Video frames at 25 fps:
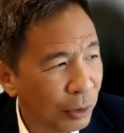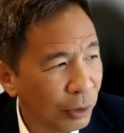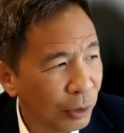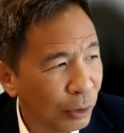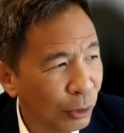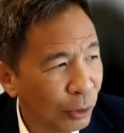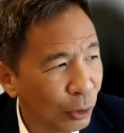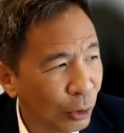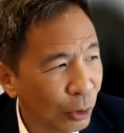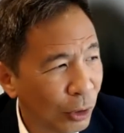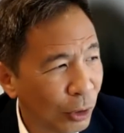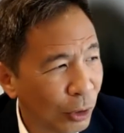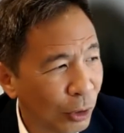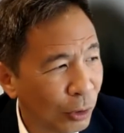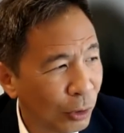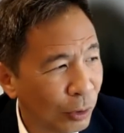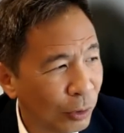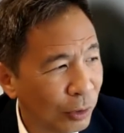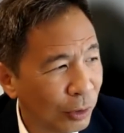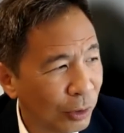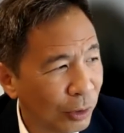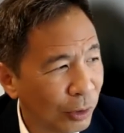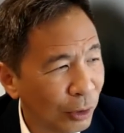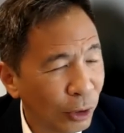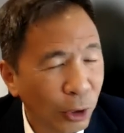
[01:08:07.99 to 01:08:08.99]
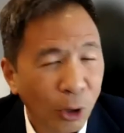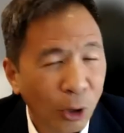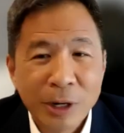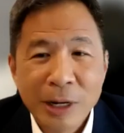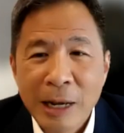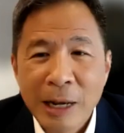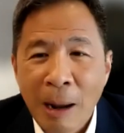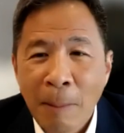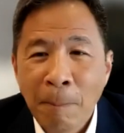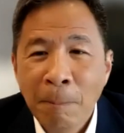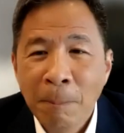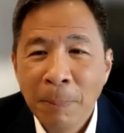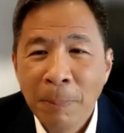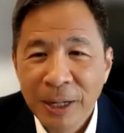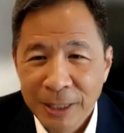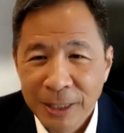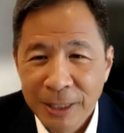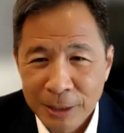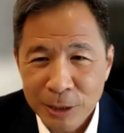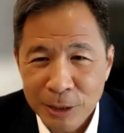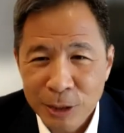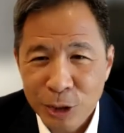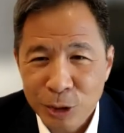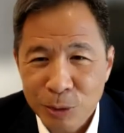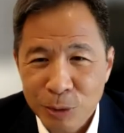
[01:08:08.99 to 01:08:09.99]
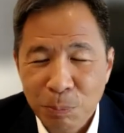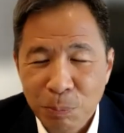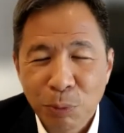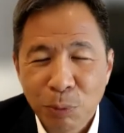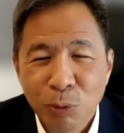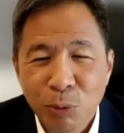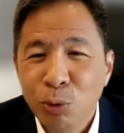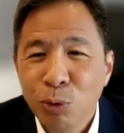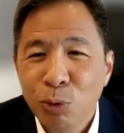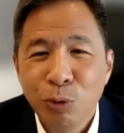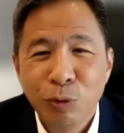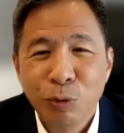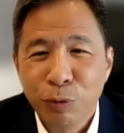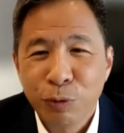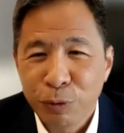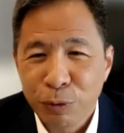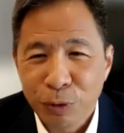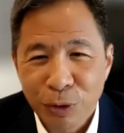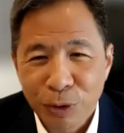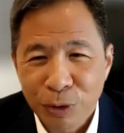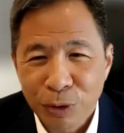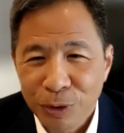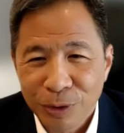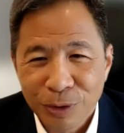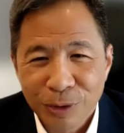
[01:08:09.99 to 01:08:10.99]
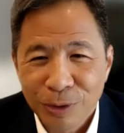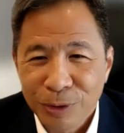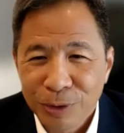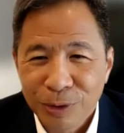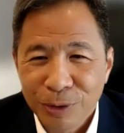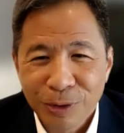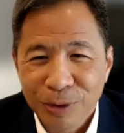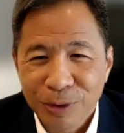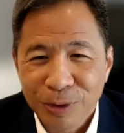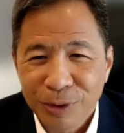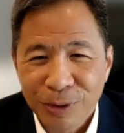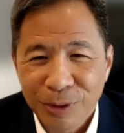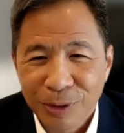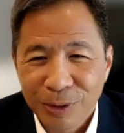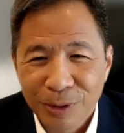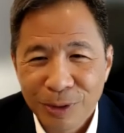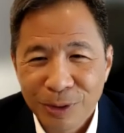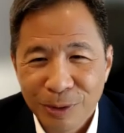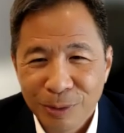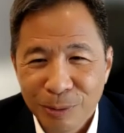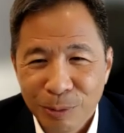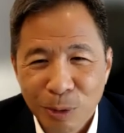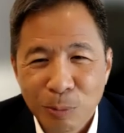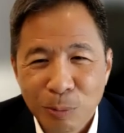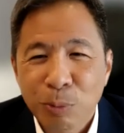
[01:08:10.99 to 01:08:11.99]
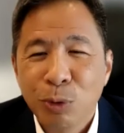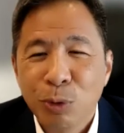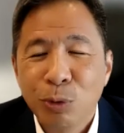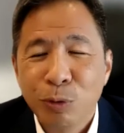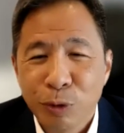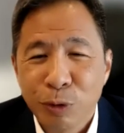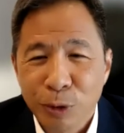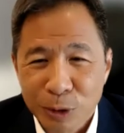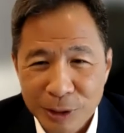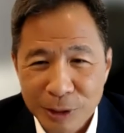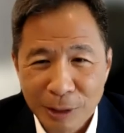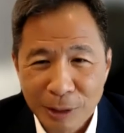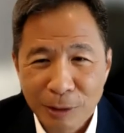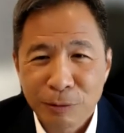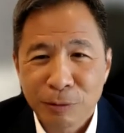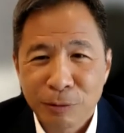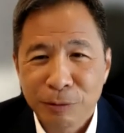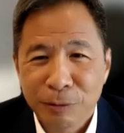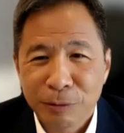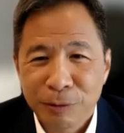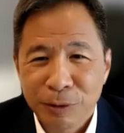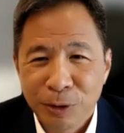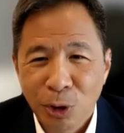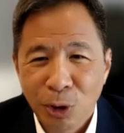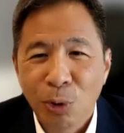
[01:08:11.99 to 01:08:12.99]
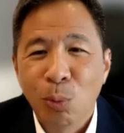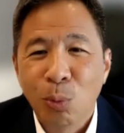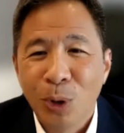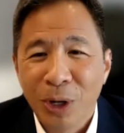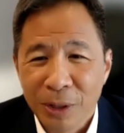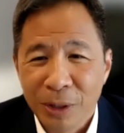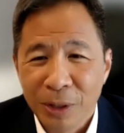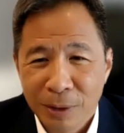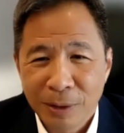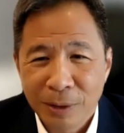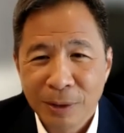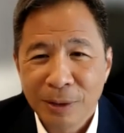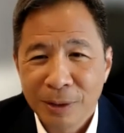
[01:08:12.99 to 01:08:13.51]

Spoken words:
your numbers will prove yourself, your worth.